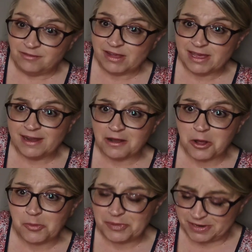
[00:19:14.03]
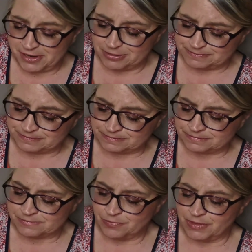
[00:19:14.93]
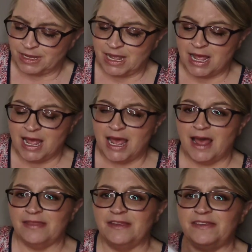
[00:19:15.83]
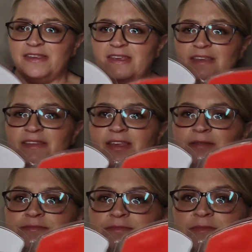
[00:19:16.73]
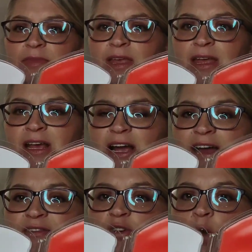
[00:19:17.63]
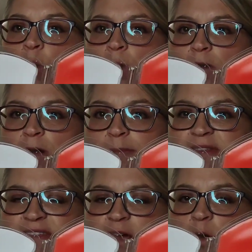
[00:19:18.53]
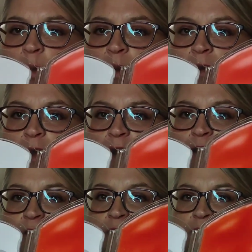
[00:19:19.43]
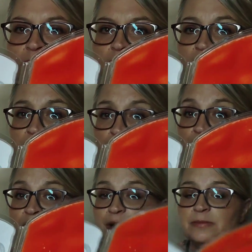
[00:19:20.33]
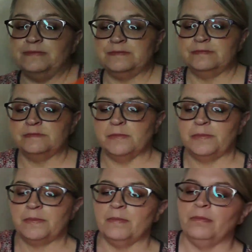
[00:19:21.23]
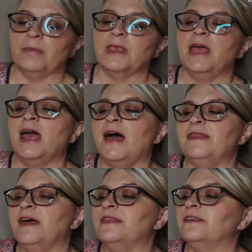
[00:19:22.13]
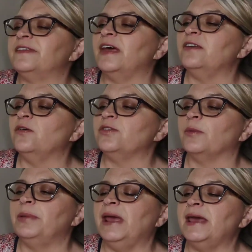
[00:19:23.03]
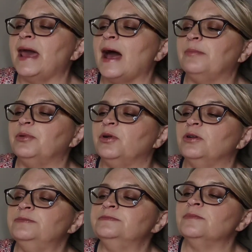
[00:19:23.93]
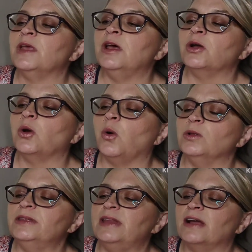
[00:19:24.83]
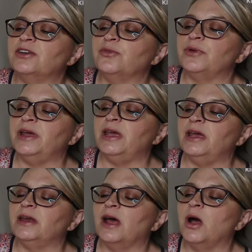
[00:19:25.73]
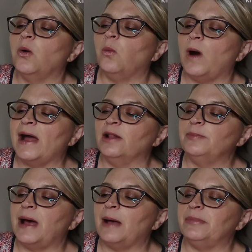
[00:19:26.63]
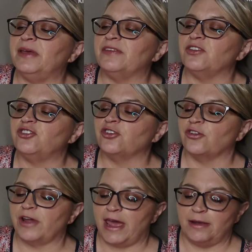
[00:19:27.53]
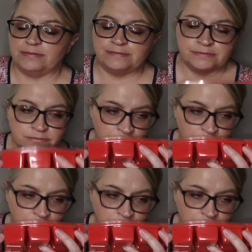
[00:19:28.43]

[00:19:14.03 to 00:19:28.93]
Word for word: I can get it open here. And this is kind of a coral. I'm going to say coral color. It's pretty. And then the scent notes are pink apple, golden nectarine, wild poppies, and sugarcane.